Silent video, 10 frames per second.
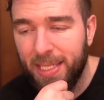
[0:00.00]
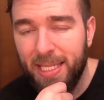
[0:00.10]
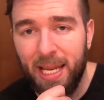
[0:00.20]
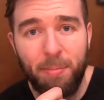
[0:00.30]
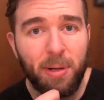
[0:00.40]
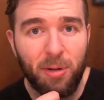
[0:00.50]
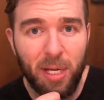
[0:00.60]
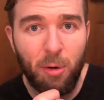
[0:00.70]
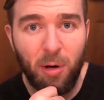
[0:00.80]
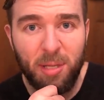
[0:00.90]

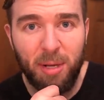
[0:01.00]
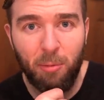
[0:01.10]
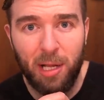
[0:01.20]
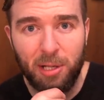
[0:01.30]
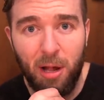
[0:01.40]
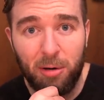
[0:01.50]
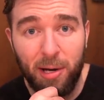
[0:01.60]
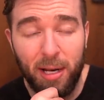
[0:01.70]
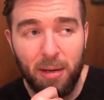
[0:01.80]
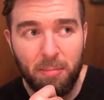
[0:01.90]
typically going to be
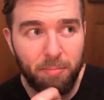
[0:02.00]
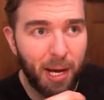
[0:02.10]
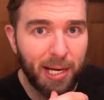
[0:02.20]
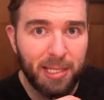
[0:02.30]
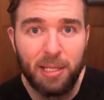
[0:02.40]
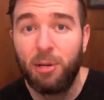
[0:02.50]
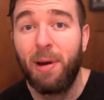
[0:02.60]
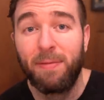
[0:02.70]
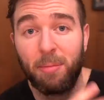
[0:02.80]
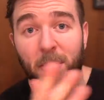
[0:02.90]
well-tolerated, but you
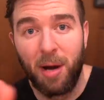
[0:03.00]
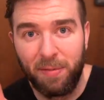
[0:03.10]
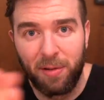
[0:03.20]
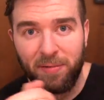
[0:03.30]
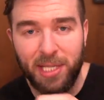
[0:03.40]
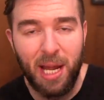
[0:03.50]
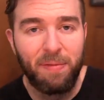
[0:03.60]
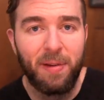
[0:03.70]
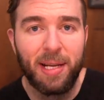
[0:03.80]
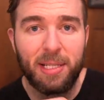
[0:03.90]
have to be mindful of the side
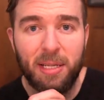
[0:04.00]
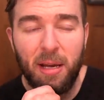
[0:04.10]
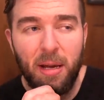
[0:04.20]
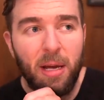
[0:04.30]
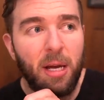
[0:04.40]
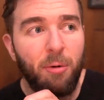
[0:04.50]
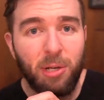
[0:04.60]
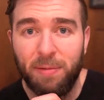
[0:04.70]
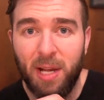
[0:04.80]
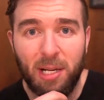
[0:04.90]
effects,
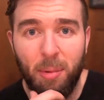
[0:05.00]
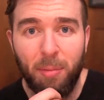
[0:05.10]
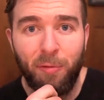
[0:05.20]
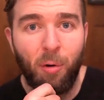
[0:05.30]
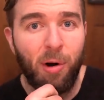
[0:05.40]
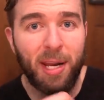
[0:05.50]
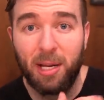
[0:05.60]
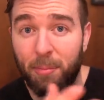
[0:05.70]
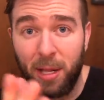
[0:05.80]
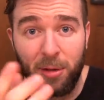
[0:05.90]
which I've talked about before, and I
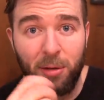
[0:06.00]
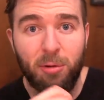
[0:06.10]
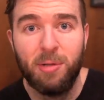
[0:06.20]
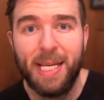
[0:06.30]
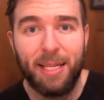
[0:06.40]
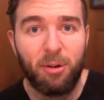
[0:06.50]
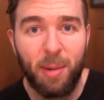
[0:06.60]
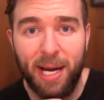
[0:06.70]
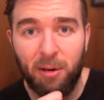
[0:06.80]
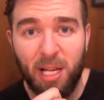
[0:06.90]
compel you to dig through
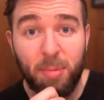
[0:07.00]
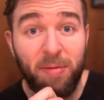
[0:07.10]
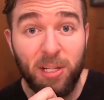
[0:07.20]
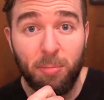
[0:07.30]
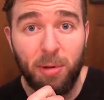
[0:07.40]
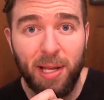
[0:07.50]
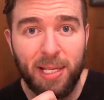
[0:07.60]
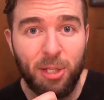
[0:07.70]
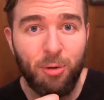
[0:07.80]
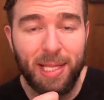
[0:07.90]
my hair loss prevention
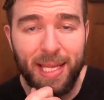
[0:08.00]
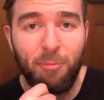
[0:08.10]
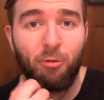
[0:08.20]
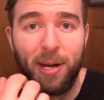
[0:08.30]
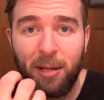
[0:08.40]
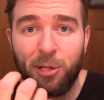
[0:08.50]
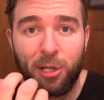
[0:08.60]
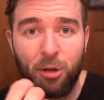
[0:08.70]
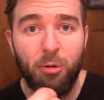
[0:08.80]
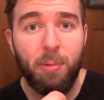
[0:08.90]
playlist to get the real
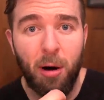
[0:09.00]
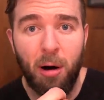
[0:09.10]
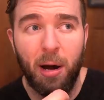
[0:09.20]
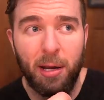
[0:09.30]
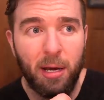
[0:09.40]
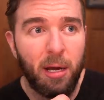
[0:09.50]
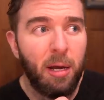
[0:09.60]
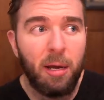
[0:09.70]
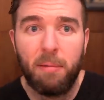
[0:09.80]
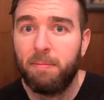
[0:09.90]
scoop on,
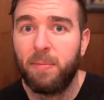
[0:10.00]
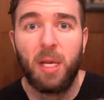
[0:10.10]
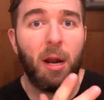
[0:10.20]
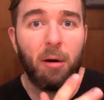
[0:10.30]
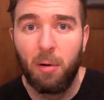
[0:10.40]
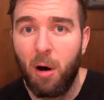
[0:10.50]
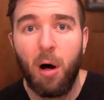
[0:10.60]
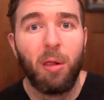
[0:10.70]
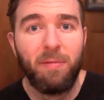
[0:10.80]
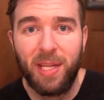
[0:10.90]
you know,
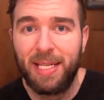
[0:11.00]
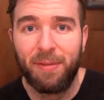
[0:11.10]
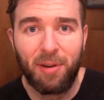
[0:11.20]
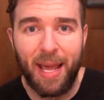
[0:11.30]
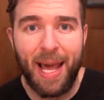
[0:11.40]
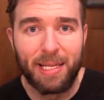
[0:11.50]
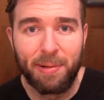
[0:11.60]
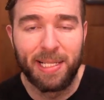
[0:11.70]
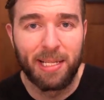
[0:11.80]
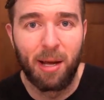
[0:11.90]
all of the different
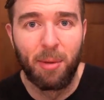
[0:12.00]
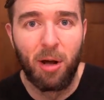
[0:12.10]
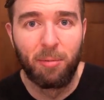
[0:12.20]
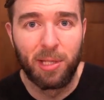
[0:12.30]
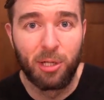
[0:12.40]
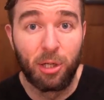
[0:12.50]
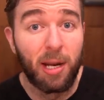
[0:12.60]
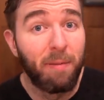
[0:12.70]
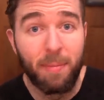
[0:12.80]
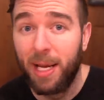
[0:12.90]
aspects that come along with this
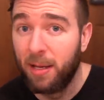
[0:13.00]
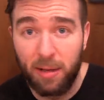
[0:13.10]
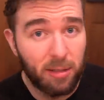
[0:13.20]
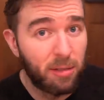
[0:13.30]
shit. I've made